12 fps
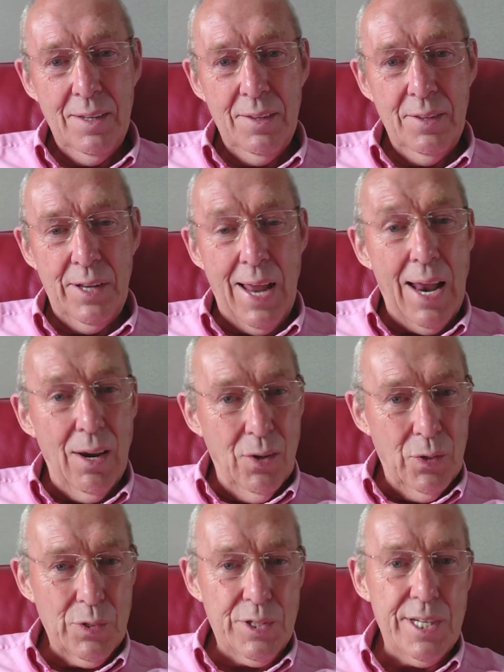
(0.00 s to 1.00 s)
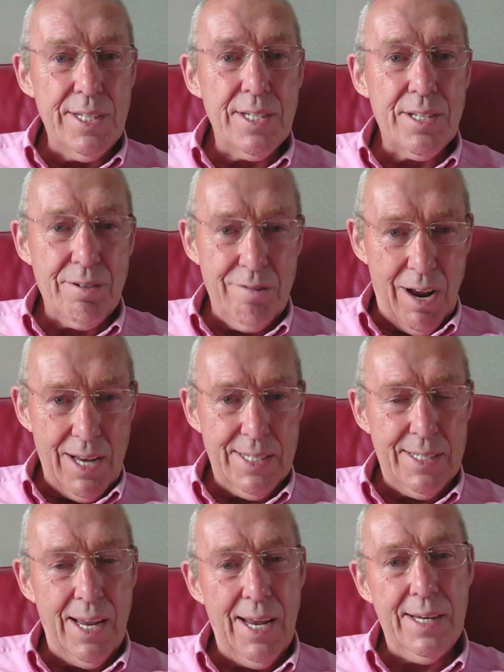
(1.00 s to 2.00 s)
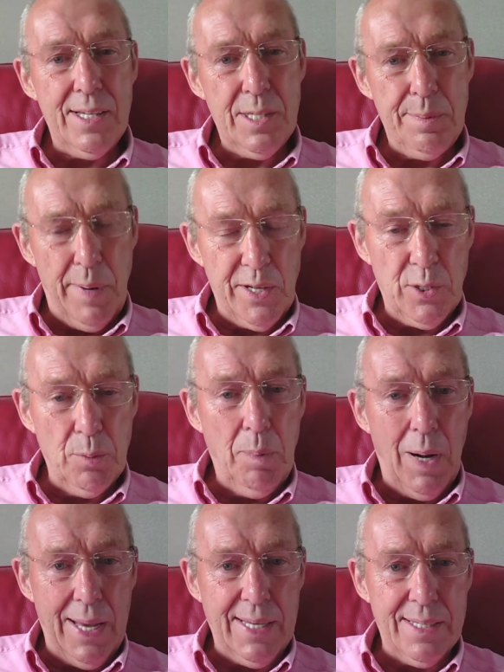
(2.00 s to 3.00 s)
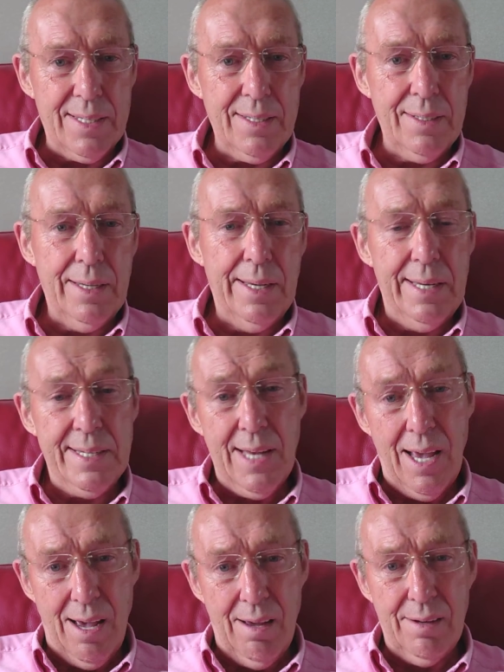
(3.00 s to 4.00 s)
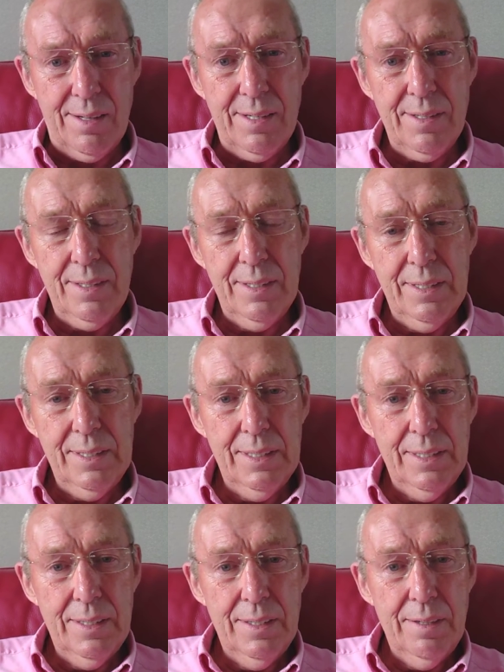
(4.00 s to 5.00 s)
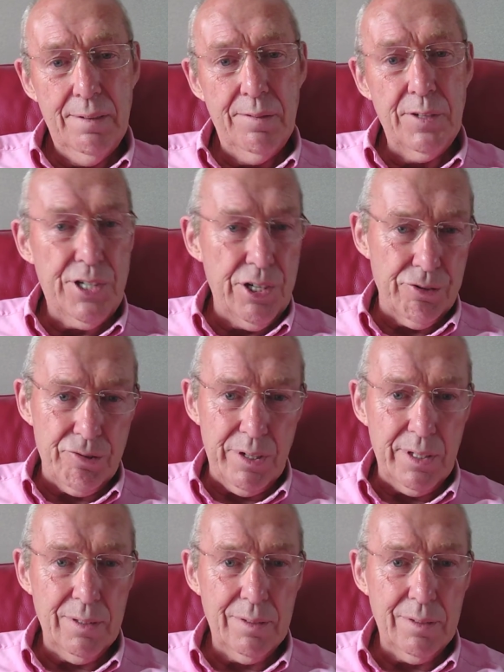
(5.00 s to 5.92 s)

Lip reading: that our Lord Jesus Christ had a special place in his heart for children.